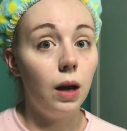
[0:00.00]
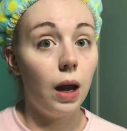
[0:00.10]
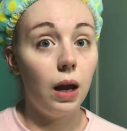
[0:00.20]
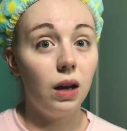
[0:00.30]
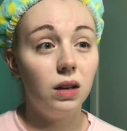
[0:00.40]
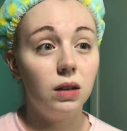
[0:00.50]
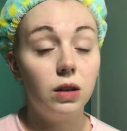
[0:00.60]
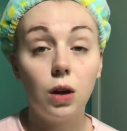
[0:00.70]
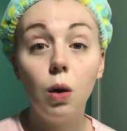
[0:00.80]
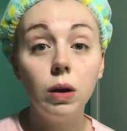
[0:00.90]
and
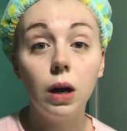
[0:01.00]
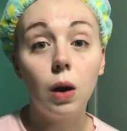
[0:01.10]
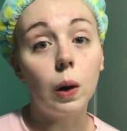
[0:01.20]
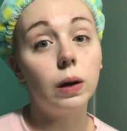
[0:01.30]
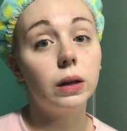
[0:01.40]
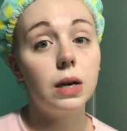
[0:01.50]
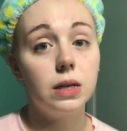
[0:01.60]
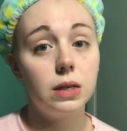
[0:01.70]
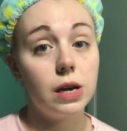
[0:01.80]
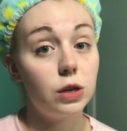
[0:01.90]
the coconut oil
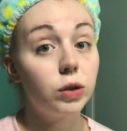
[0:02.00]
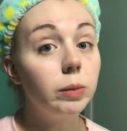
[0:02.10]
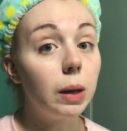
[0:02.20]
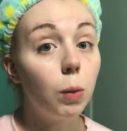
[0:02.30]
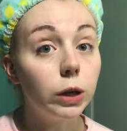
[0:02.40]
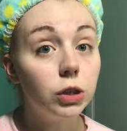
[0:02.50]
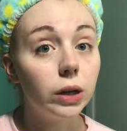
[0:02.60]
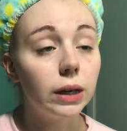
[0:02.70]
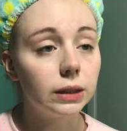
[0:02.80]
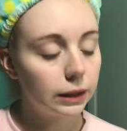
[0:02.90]
is extremely
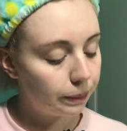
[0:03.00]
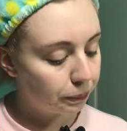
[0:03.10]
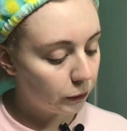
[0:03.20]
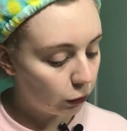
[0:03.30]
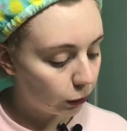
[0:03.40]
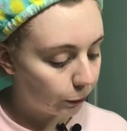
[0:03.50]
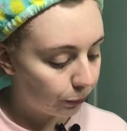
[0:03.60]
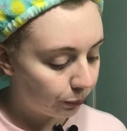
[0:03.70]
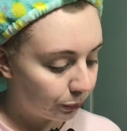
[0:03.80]
moisturizing. So